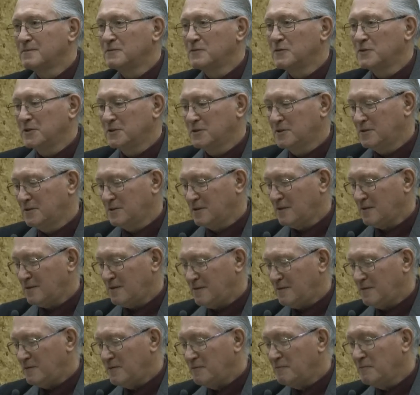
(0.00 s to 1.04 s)
was
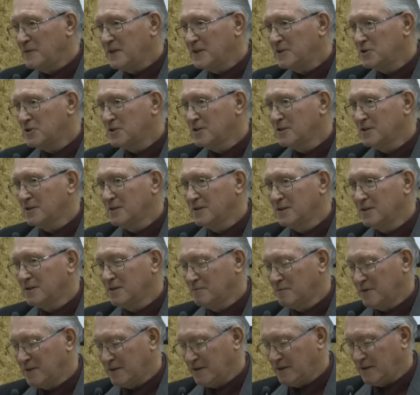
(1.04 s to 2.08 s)
mentioned a little
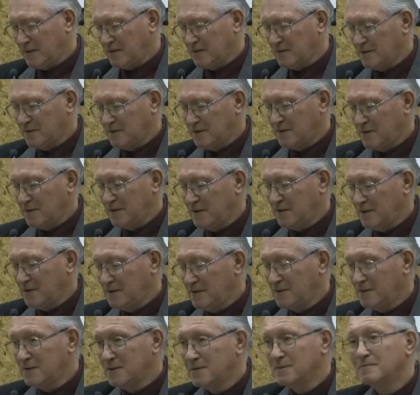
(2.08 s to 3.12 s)
bit is
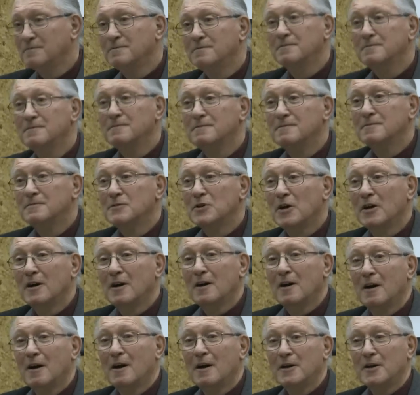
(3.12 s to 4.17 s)
the,
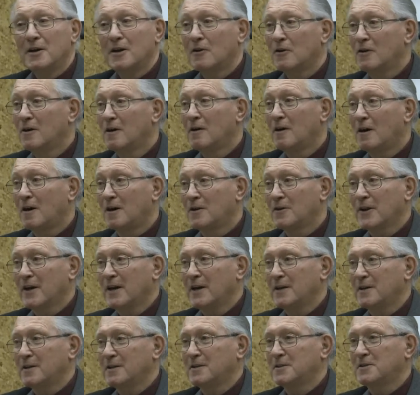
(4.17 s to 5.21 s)
you know, all
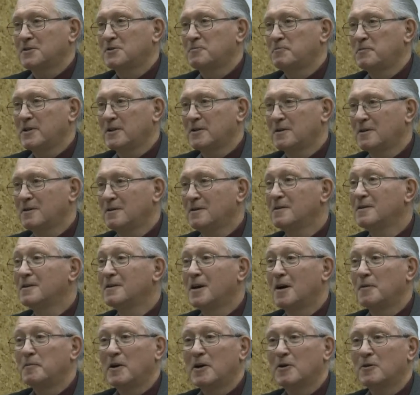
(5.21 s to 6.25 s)
night it's been
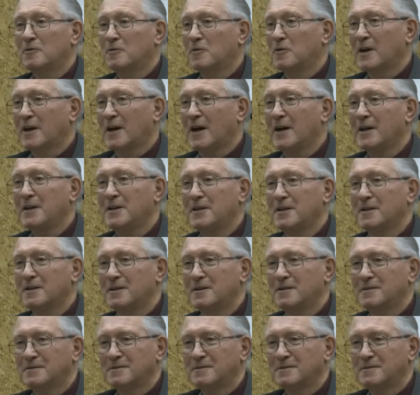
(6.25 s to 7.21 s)
about what I did.